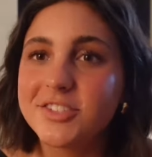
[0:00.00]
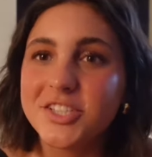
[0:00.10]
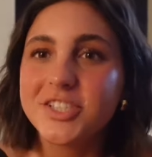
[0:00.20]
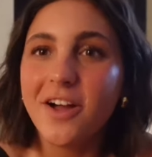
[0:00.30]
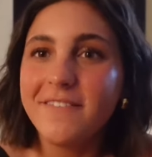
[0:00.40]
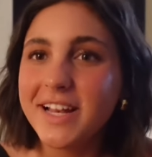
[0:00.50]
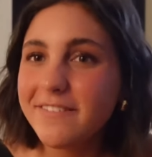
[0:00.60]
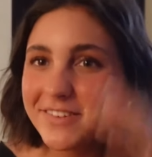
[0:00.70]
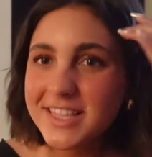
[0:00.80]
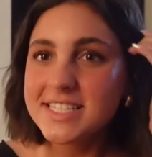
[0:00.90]
just got ready
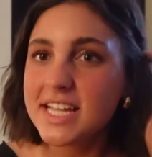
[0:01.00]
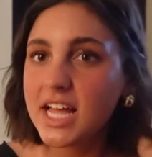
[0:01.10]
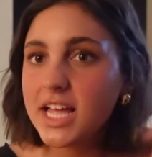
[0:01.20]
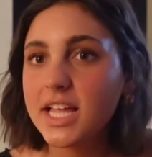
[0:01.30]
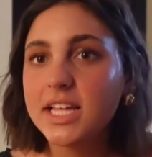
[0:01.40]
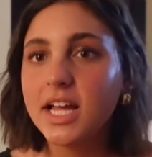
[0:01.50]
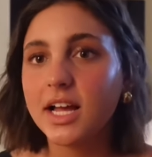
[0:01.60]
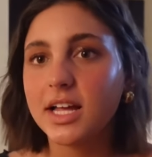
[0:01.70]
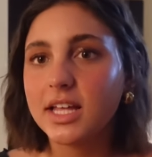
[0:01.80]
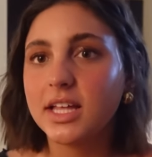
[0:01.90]
for the day
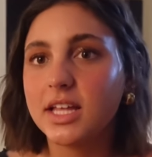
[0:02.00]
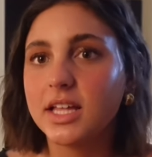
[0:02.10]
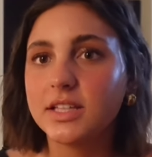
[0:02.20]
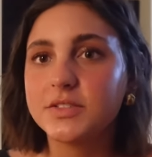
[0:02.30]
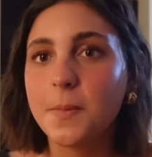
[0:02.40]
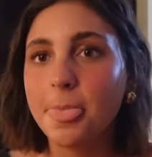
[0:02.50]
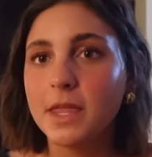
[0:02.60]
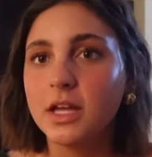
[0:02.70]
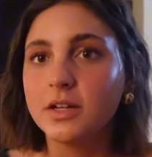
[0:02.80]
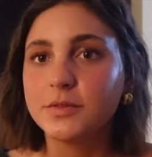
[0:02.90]
and
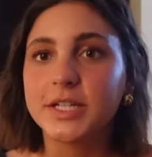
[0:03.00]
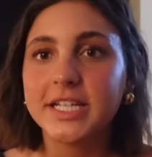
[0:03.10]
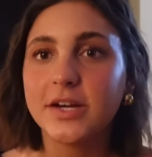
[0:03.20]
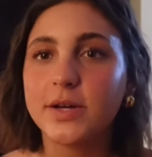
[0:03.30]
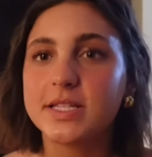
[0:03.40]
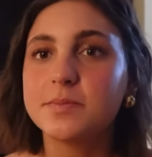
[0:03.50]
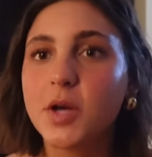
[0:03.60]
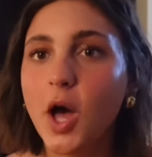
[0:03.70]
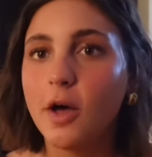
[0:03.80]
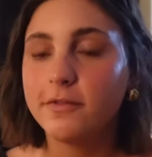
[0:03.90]
we're gonna go get some
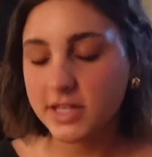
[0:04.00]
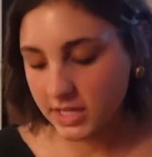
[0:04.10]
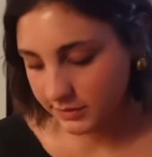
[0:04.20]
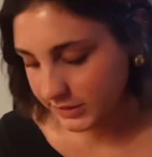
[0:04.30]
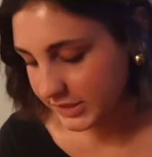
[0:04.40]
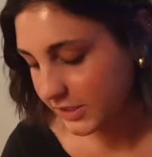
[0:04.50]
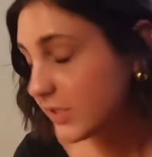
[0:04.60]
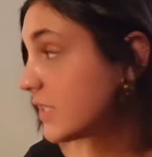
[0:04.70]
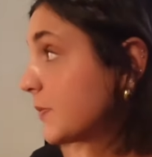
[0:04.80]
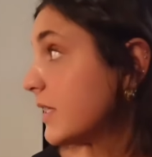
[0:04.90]
coffee. We're gonna go to
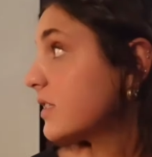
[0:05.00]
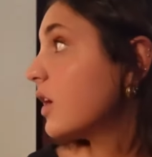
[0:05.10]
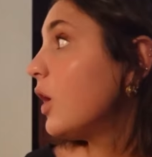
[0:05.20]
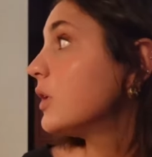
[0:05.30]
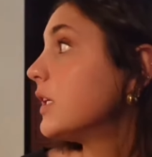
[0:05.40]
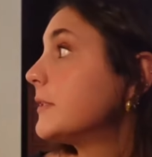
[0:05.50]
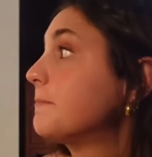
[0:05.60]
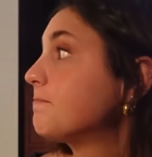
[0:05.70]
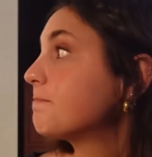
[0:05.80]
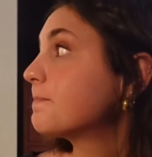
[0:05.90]
this place called
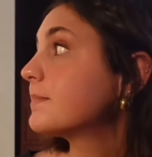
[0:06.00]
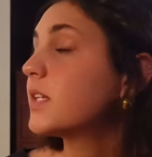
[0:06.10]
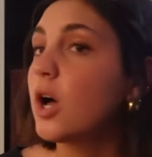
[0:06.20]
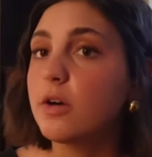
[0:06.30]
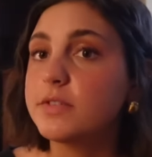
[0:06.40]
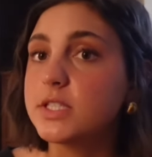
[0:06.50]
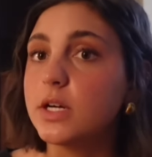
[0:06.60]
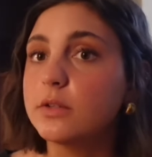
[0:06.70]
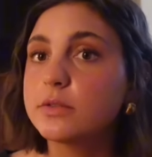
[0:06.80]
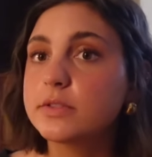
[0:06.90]
um, Coffee
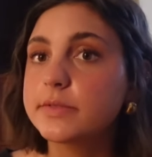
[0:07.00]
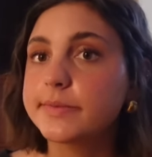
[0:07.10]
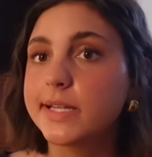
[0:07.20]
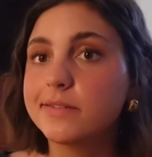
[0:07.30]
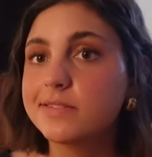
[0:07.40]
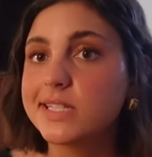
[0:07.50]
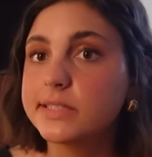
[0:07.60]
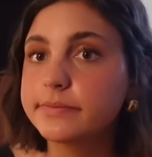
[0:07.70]
Dose that I've seen.